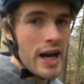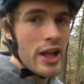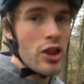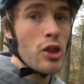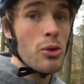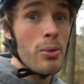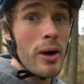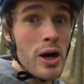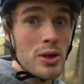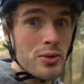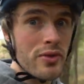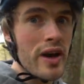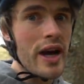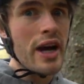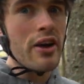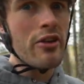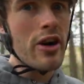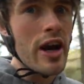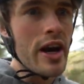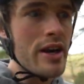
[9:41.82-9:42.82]
handlebars with
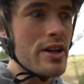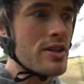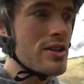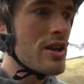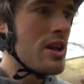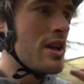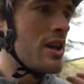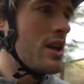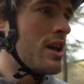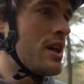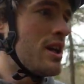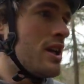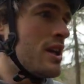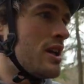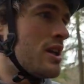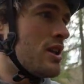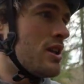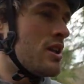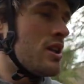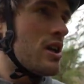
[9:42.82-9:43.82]
higher rise.
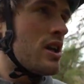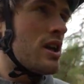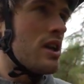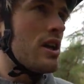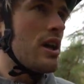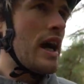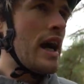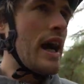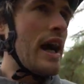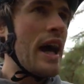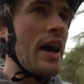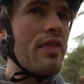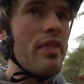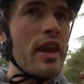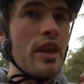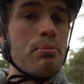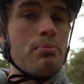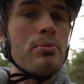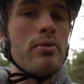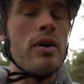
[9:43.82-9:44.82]
And
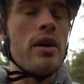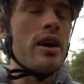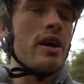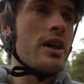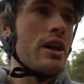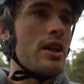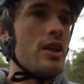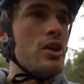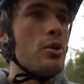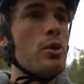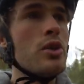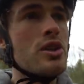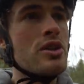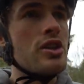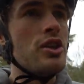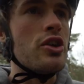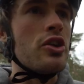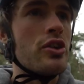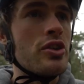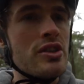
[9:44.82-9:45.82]

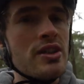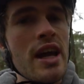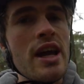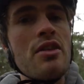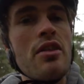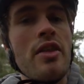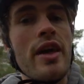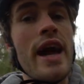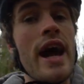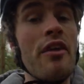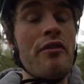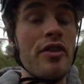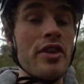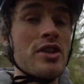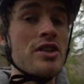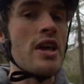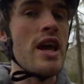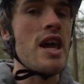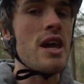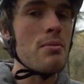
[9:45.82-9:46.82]
you could say that they have the
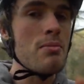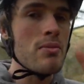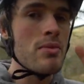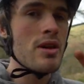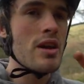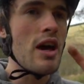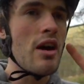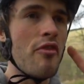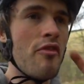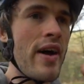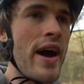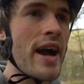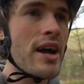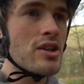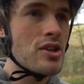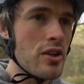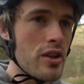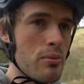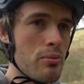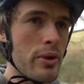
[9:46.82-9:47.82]
same
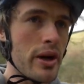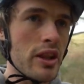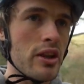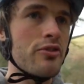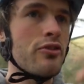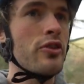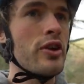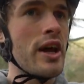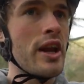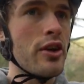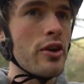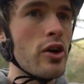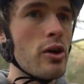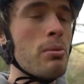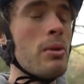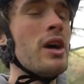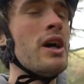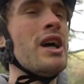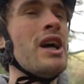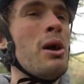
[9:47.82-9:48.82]
effect, that they bring the front end up,
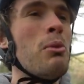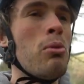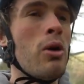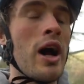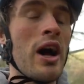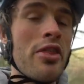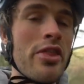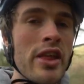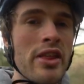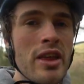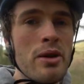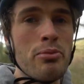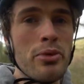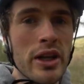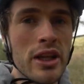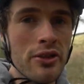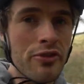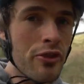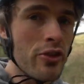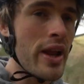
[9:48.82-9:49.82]
but I think they
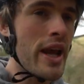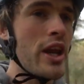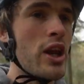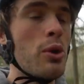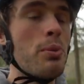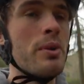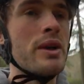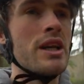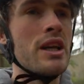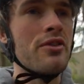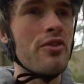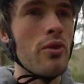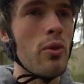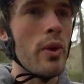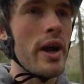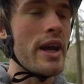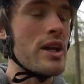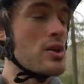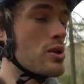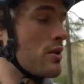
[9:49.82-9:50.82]
bring the front end up in different
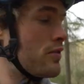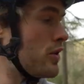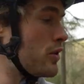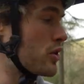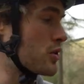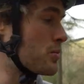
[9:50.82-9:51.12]
ways. So if you